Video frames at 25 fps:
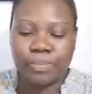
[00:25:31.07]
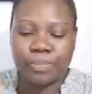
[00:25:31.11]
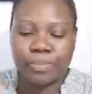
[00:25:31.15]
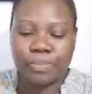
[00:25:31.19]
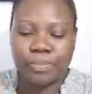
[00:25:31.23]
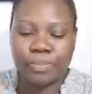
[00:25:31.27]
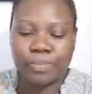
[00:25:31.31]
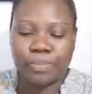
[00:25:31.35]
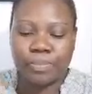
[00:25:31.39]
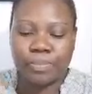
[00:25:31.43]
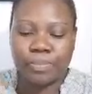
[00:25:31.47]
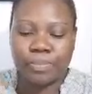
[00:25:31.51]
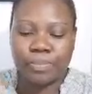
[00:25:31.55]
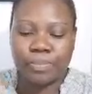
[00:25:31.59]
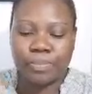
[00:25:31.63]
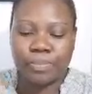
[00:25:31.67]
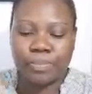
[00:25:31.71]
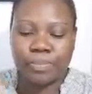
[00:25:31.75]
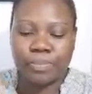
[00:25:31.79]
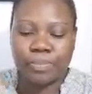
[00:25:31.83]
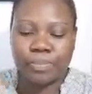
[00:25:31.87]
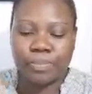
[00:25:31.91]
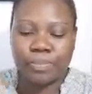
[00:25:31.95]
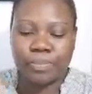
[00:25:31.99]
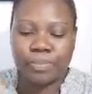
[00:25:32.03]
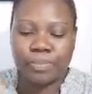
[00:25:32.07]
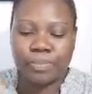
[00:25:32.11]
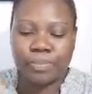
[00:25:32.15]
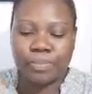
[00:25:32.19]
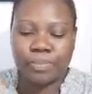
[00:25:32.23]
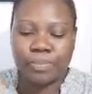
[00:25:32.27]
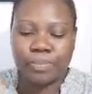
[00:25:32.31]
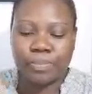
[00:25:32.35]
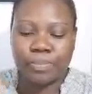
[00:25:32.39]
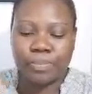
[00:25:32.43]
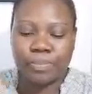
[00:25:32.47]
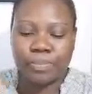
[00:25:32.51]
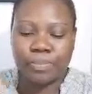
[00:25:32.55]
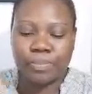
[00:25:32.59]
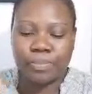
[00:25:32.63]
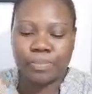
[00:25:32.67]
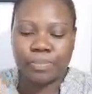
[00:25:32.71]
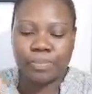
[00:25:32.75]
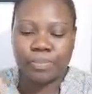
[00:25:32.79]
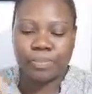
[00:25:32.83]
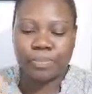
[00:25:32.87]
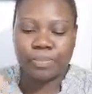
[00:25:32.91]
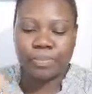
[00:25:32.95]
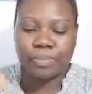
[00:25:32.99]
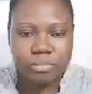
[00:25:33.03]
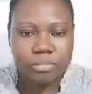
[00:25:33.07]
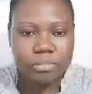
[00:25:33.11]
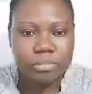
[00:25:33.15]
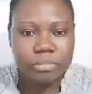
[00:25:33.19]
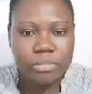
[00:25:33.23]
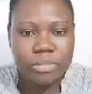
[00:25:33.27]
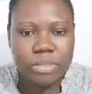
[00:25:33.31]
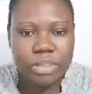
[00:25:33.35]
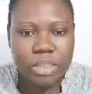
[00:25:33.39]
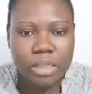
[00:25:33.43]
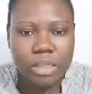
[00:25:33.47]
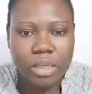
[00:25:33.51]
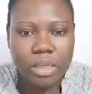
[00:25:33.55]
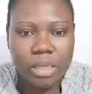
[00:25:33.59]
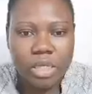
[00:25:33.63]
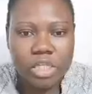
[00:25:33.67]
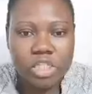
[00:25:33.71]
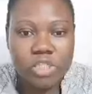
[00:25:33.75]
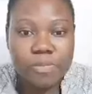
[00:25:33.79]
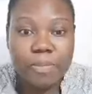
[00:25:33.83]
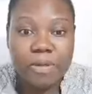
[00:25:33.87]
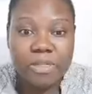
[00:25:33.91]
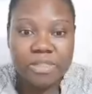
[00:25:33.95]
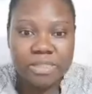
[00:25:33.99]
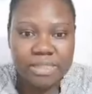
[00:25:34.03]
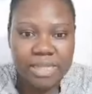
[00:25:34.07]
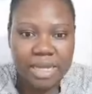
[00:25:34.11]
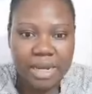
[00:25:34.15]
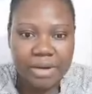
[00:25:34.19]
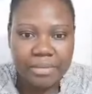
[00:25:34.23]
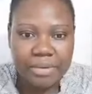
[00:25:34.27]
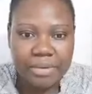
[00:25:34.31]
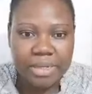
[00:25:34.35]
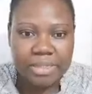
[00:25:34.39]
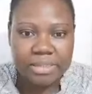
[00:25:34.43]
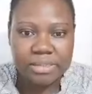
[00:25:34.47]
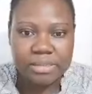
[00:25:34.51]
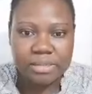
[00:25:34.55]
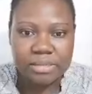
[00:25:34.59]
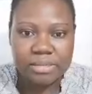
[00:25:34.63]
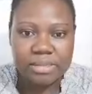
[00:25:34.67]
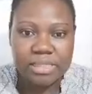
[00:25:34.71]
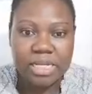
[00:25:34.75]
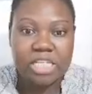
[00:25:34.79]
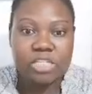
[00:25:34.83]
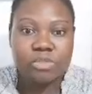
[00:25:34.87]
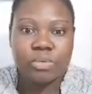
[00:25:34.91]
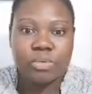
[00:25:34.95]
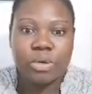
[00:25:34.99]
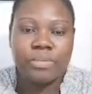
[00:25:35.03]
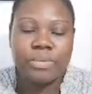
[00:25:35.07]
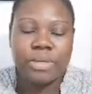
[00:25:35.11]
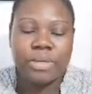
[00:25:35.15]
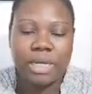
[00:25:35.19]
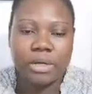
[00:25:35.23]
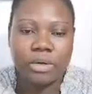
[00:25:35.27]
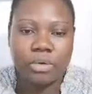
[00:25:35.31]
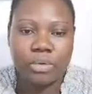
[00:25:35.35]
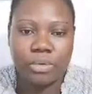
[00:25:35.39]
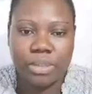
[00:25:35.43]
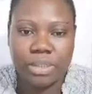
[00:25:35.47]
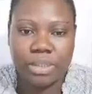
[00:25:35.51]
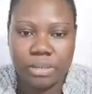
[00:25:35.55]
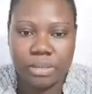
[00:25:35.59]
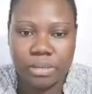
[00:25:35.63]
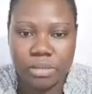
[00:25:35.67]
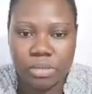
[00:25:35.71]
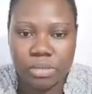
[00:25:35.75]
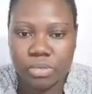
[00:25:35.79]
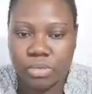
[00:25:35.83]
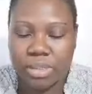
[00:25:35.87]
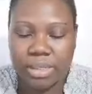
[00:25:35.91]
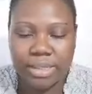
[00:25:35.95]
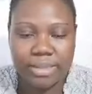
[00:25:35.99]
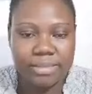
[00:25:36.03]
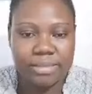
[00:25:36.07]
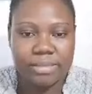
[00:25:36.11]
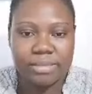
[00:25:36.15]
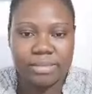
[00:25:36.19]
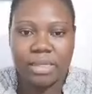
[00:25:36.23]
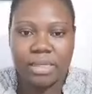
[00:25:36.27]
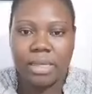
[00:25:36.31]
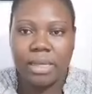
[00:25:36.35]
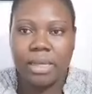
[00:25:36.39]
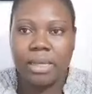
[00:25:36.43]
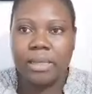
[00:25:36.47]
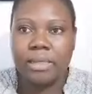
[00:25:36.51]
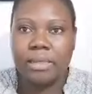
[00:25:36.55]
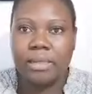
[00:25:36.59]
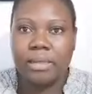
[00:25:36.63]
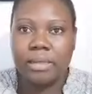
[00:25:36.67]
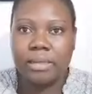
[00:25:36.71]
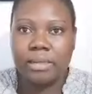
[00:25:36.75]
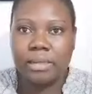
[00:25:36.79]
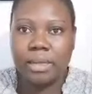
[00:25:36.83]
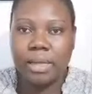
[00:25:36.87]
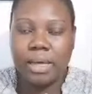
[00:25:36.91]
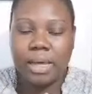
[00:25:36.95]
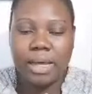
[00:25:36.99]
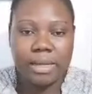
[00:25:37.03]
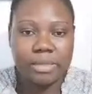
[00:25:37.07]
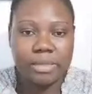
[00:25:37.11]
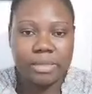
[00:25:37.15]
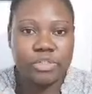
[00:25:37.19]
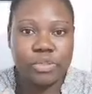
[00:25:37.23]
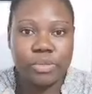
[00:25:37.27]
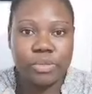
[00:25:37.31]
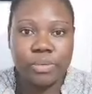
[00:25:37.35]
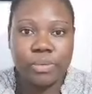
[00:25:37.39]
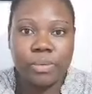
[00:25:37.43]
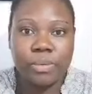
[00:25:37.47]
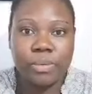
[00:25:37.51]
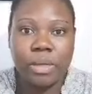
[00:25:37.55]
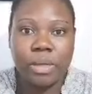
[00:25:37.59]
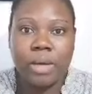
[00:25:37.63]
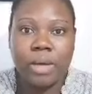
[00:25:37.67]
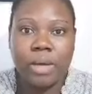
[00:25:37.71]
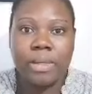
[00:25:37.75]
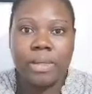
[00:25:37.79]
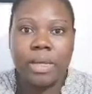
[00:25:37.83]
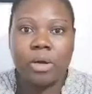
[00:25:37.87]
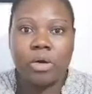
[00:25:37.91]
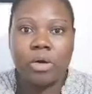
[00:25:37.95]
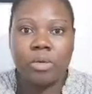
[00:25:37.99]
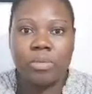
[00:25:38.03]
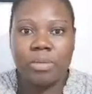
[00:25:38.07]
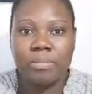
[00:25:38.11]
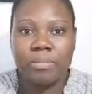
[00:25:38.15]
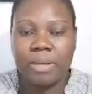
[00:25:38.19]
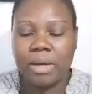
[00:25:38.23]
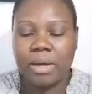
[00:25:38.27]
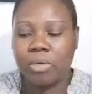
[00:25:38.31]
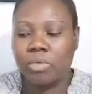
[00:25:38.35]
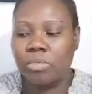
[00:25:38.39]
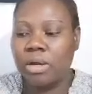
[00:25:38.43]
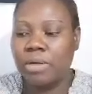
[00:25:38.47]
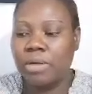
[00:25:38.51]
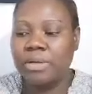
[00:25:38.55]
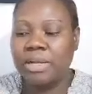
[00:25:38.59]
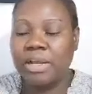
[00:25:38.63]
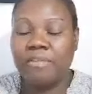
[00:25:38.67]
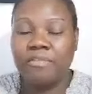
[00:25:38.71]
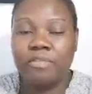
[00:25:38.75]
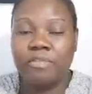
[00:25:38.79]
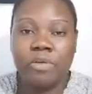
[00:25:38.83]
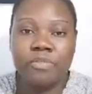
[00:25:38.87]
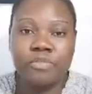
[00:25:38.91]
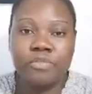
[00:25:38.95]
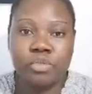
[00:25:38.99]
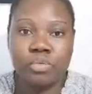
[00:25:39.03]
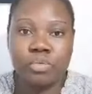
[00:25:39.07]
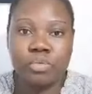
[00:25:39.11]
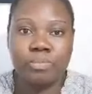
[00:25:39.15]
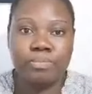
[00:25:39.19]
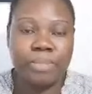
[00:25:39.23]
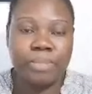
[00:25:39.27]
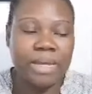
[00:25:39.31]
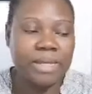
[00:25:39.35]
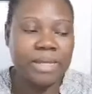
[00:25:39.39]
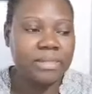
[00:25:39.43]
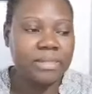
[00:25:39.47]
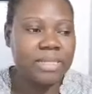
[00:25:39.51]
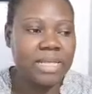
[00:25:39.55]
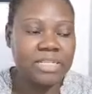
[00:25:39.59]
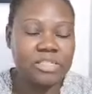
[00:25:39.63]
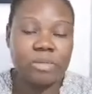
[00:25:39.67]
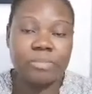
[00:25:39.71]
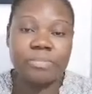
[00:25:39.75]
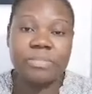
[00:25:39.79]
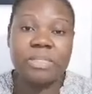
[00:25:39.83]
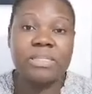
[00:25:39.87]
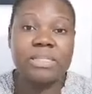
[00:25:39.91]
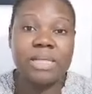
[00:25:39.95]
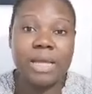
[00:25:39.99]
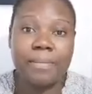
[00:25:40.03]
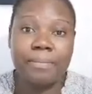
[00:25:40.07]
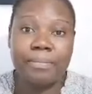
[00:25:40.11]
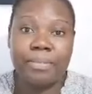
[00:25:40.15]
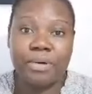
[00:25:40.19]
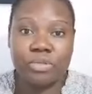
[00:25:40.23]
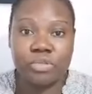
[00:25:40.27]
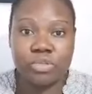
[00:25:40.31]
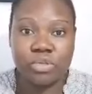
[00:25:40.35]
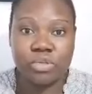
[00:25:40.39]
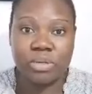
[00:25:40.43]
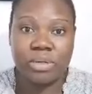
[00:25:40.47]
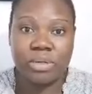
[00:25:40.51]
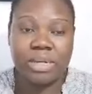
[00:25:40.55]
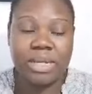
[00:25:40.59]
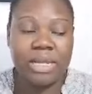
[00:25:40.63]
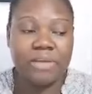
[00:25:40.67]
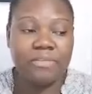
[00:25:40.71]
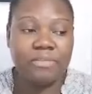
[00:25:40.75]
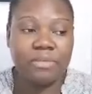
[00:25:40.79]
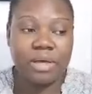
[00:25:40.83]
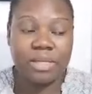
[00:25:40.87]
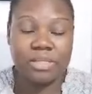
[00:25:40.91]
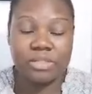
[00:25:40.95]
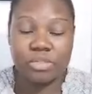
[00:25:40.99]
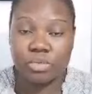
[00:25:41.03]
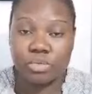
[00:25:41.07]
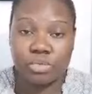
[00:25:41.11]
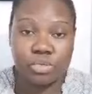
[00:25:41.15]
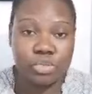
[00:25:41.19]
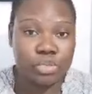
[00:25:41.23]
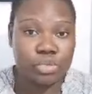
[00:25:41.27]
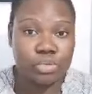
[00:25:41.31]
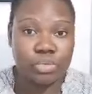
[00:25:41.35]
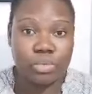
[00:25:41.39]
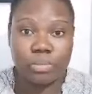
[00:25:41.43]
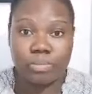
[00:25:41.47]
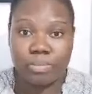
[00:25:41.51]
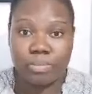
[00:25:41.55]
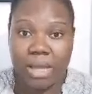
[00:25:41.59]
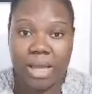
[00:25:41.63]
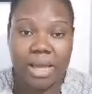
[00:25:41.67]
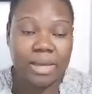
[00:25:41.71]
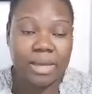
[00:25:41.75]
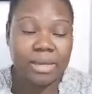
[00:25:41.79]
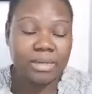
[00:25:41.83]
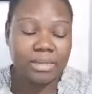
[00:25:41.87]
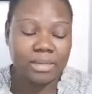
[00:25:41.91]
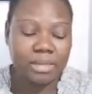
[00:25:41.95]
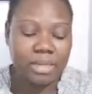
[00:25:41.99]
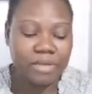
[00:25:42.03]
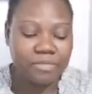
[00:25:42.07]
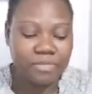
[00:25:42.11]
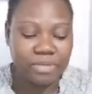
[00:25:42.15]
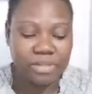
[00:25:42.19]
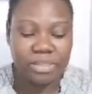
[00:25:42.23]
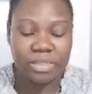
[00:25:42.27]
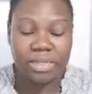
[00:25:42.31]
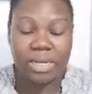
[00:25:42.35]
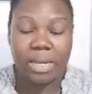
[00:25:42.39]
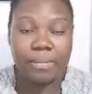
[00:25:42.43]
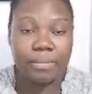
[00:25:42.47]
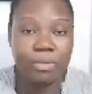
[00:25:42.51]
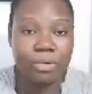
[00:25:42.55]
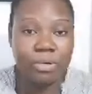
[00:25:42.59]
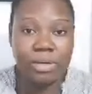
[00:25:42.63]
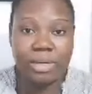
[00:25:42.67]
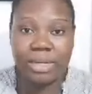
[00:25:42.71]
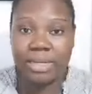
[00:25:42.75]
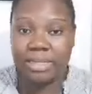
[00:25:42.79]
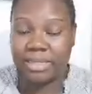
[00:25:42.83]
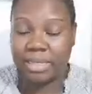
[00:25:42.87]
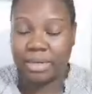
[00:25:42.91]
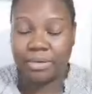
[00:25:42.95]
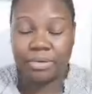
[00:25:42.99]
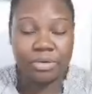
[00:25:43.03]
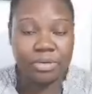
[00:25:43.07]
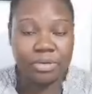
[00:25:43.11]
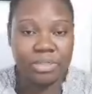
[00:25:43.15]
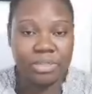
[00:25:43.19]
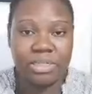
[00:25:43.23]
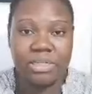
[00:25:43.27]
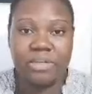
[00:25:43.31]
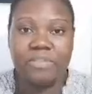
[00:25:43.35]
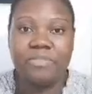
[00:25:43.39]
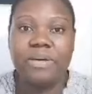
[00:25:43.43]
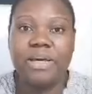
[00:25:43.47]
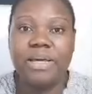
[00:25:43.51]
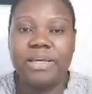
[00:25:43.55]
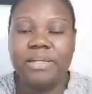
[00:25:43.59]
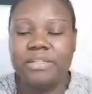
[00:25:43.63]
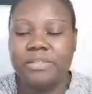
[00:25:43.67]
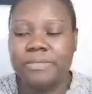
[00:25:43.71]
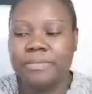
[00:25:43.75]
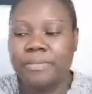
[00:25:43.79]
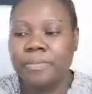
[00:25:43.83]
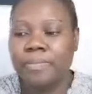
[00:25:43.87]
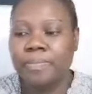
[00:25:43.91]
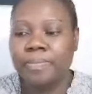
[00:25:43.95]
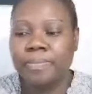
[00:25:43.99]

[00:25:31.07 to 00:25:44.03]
going to Sport Direct. That's where we are going to get her shoe, and we are coming back home. I would have loved to buy. There are some things I bought online, a school shoe, bag, everything I bought online. They're going to deliver it.